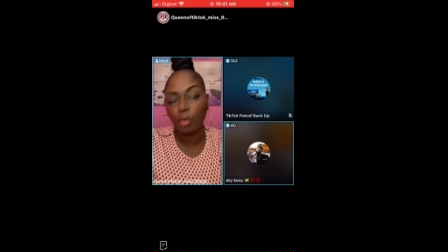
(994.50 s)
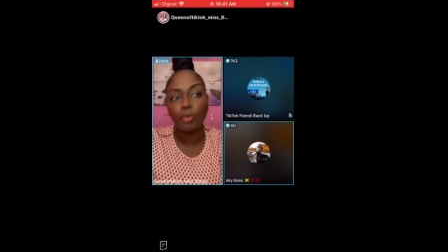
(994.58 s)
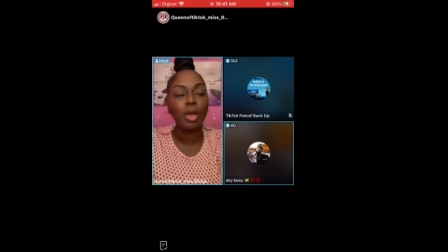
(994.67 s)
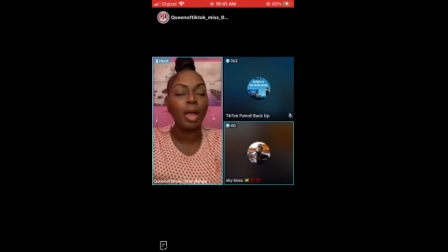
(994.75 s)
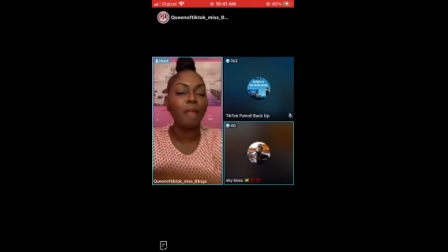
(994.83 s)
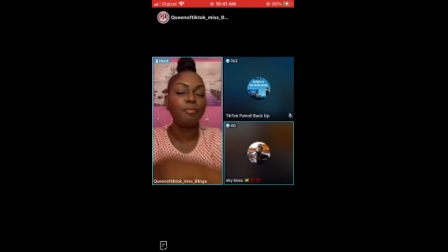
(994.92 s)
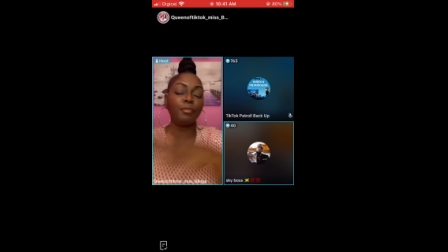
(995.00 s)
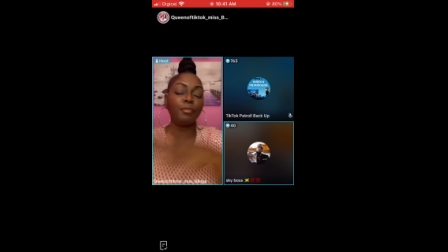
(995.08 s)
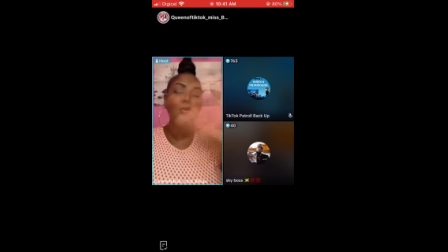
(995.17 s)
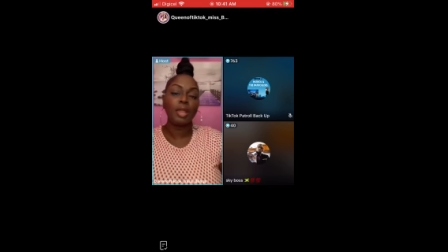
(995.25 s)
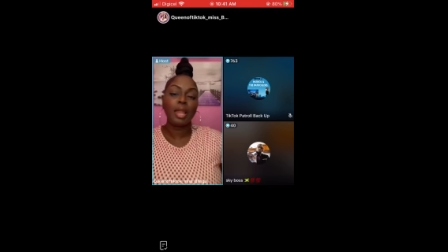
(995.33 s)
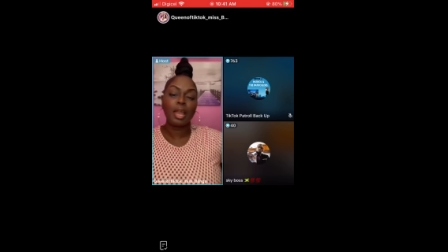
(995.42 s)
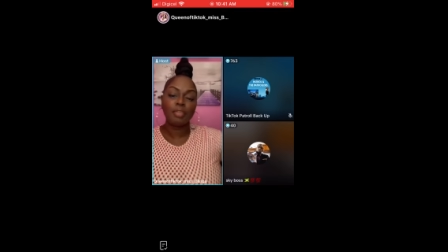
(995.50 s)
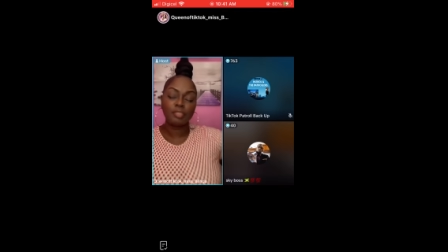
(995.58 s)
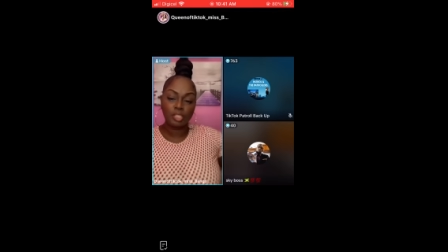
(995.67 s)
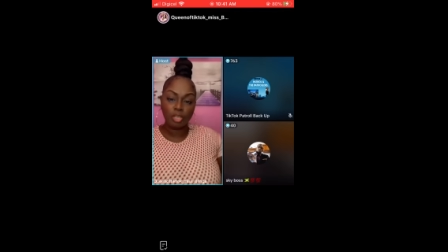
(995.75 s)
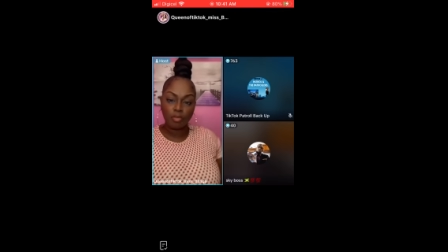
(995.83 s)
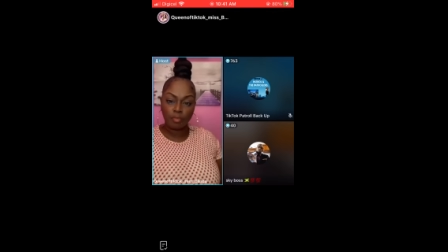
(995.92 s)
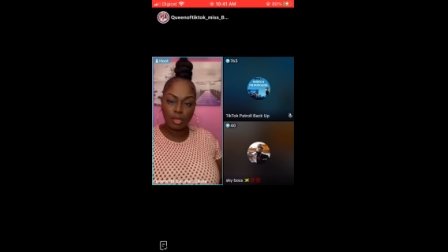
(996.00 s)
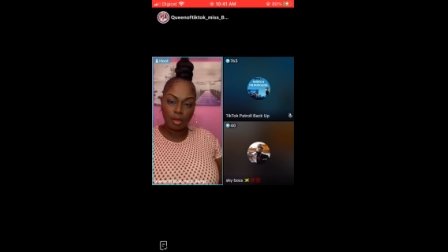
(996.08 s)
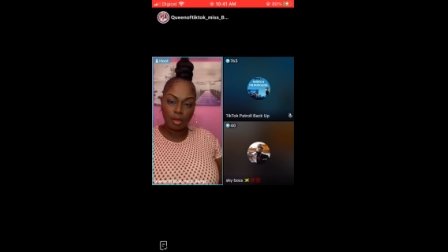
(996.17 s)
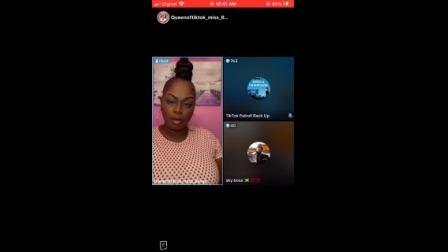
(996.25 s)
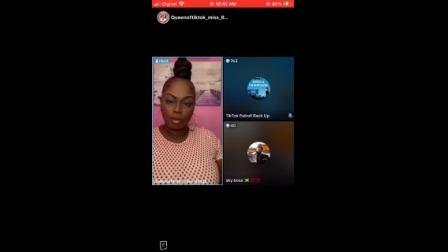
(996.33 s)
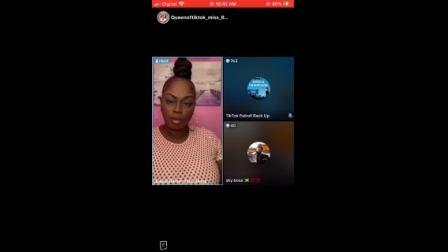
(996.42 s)
So, you have phone life, stay over
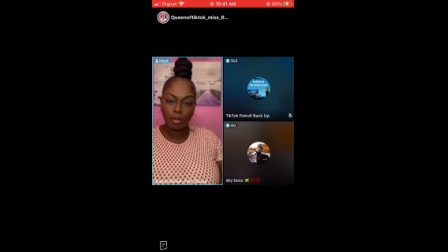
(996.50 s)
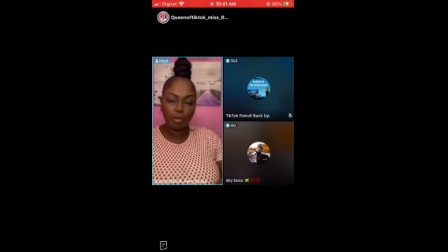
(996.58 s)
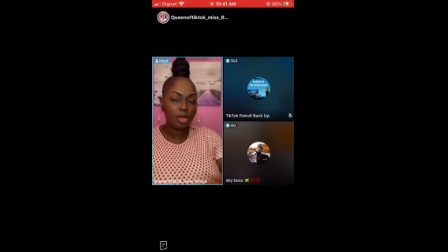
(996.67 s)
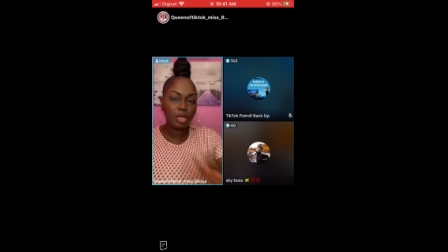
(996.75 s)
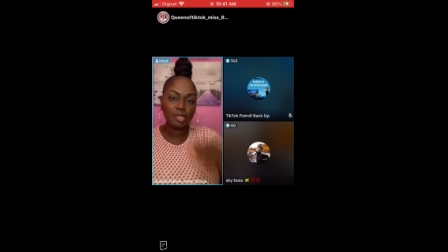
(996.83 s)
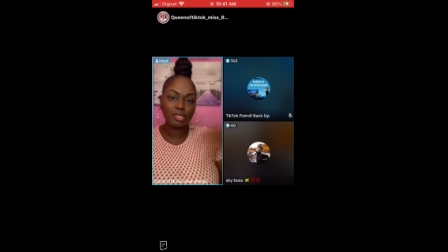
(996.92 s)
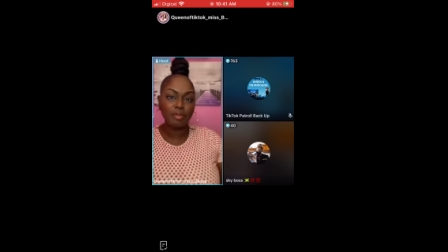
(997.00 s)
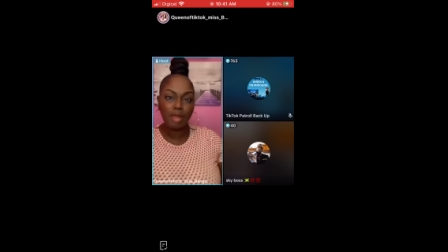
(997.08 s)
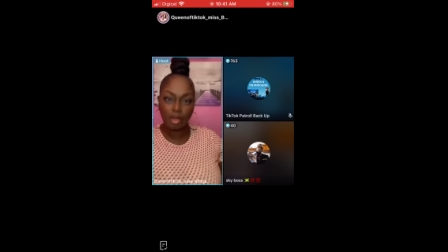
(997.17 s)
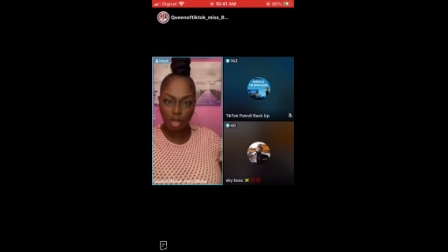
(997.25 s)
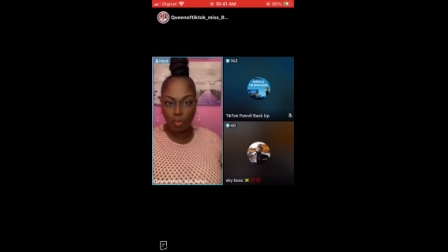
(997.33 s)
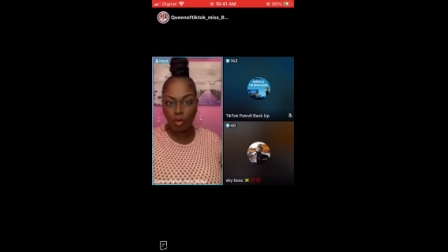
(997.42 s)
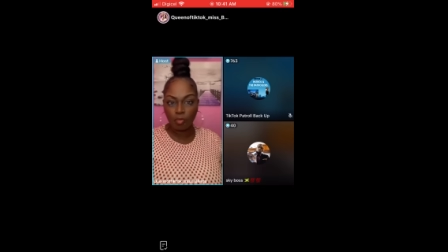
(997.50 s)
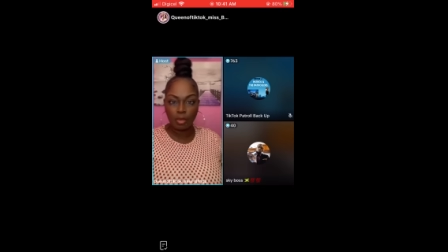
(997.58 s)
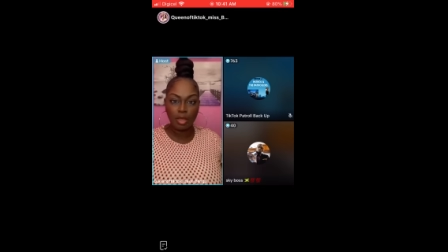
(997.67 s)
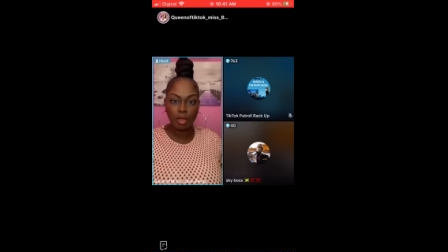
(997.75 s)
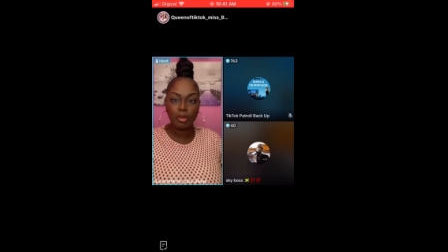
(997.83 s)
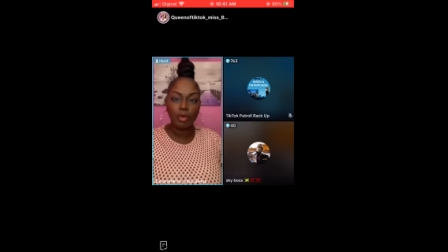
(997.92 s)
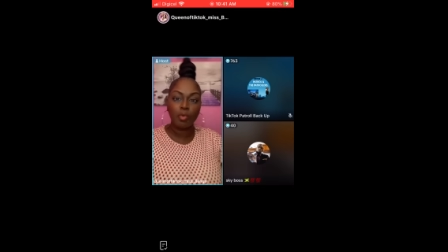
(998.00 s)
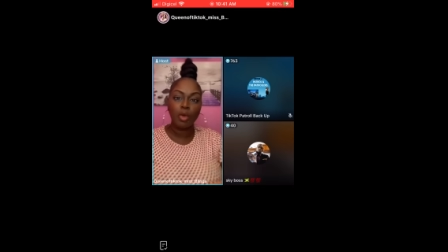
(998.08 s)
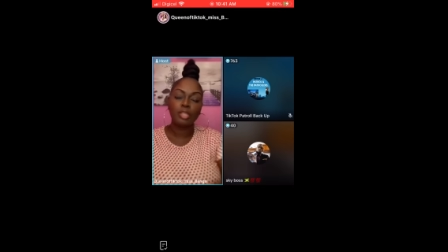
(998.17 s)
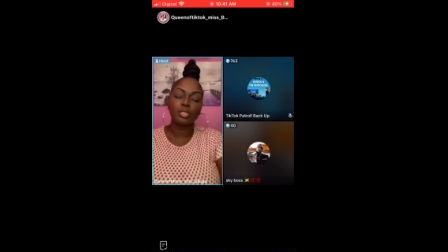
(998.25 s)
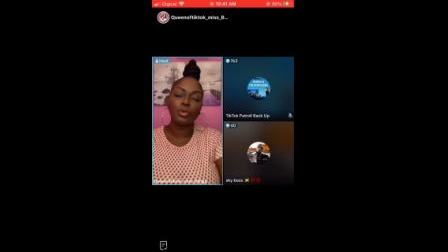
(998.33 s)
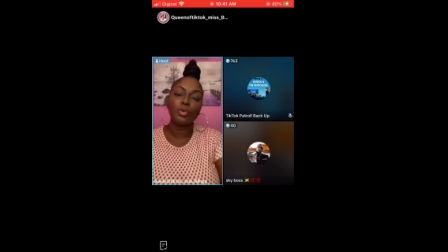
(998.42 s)
there. When you see me, yeah. come over there. I
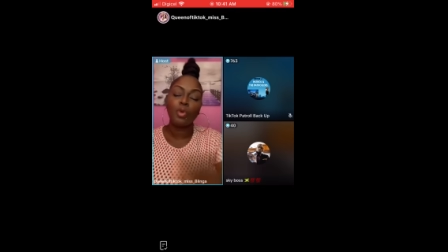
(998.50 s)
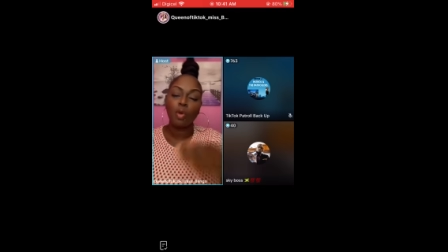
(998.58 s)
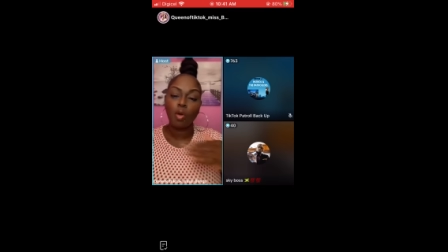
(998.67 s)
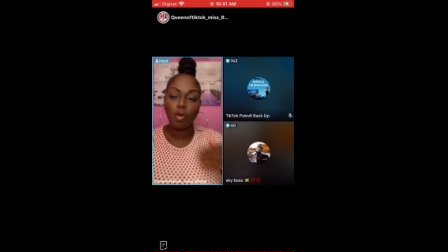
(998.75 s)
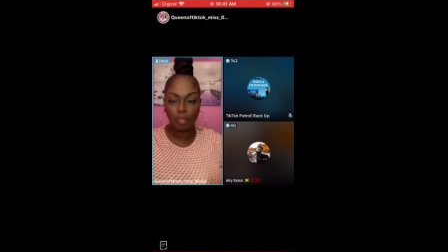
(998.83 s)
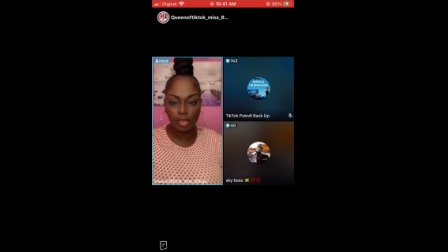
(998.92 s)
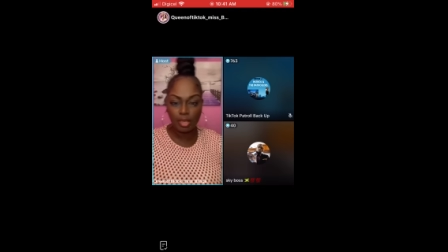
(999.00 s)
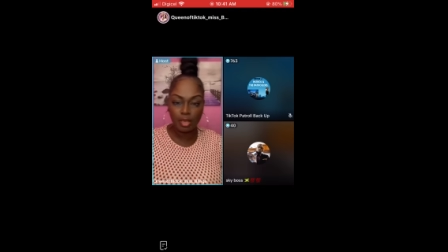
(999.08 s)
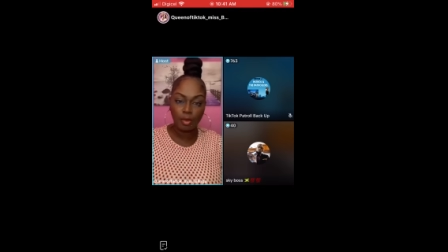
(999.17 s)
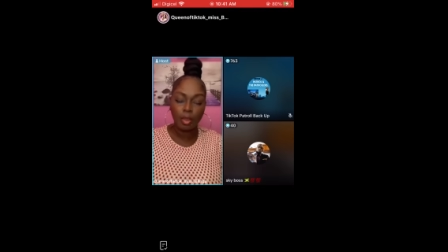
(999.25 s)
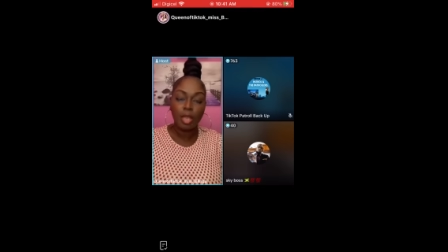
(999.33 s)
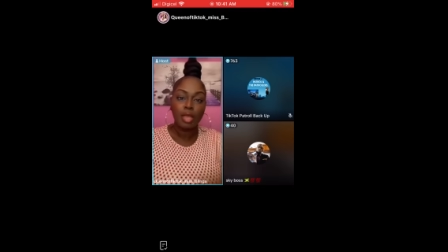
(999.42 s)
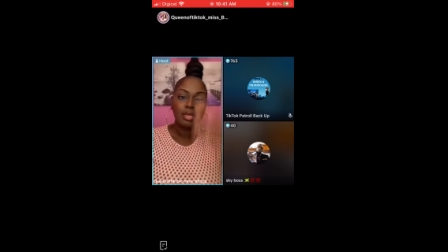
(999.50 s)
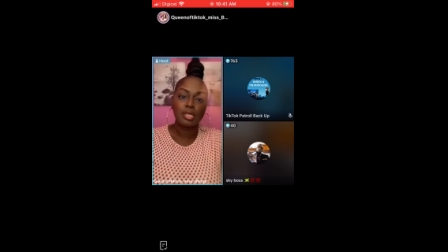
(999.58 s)
want uno over here.